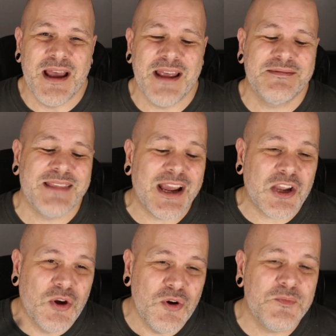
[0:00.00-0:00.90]
And
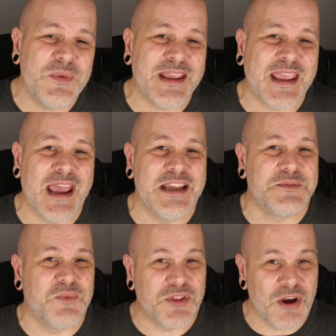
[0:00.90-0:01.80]
that could be the
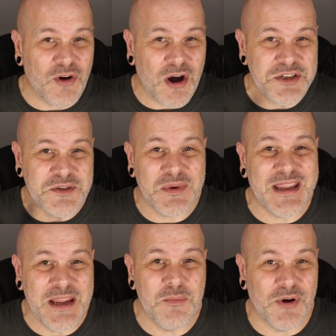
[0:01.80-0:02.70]
case, but there are some
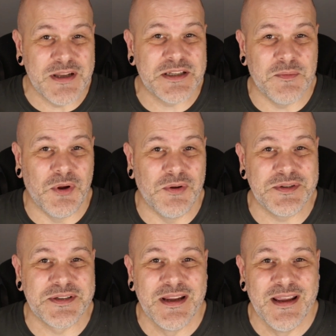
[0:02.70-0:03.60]
key
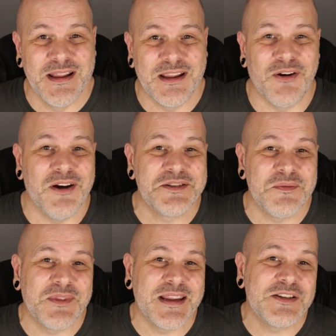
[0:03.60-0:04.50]
principles. There are
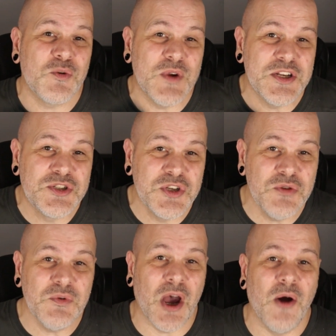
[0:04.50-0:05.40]
some things that we
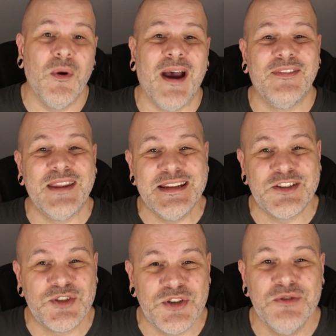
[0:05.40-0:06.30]
do know, and
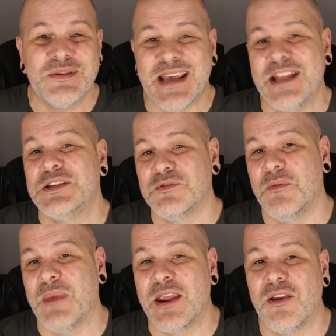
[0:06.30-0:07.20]
these do tend to
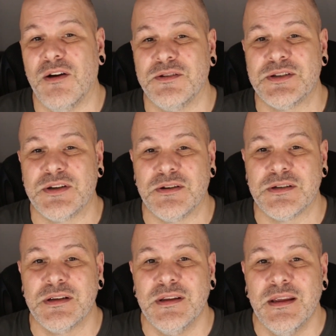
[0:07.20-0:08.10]
remain
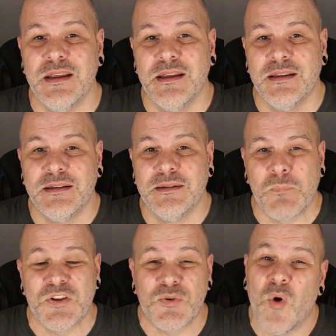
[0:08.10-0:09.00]
constant.
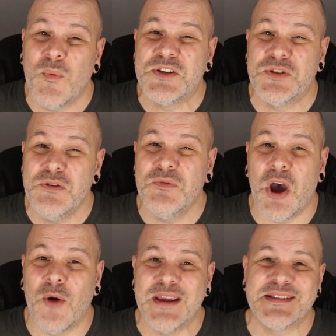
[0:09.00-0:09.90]
So what we do
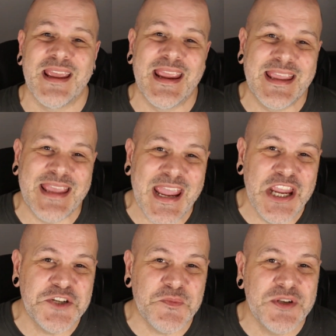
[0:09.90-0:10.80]
know is that
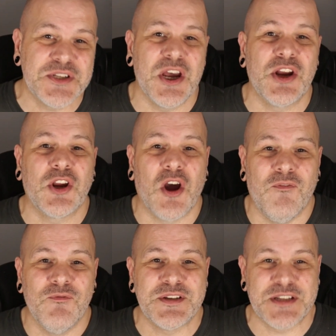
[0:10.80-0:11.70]
engagement and
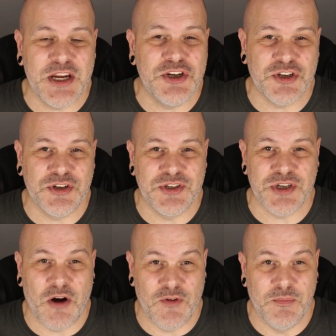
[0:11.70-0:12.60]

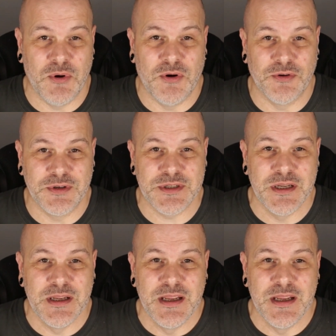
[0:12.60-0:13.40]
conversations are important.